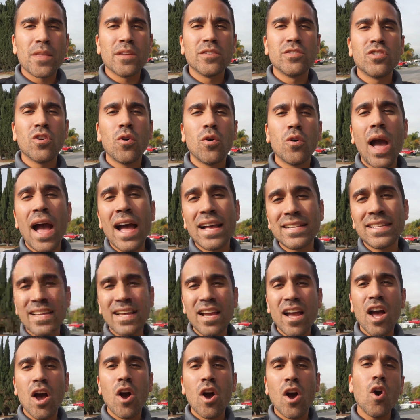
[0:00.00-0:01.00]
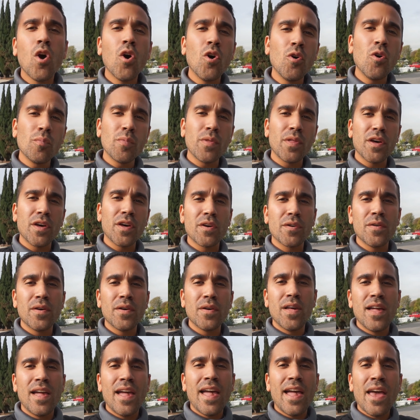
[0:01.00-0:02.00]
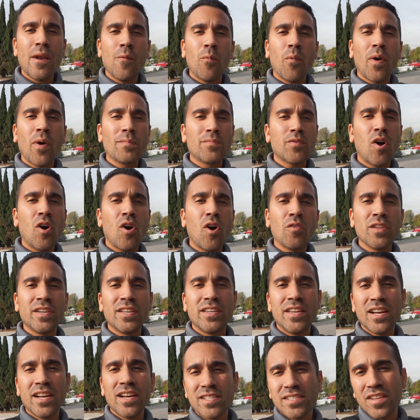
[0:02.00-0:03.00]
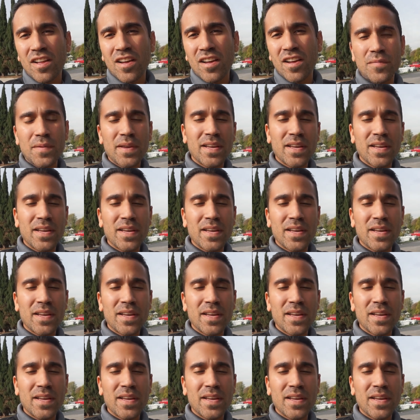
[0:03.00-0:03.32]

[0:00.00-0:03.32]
So as I got home though and wiped all the dust off,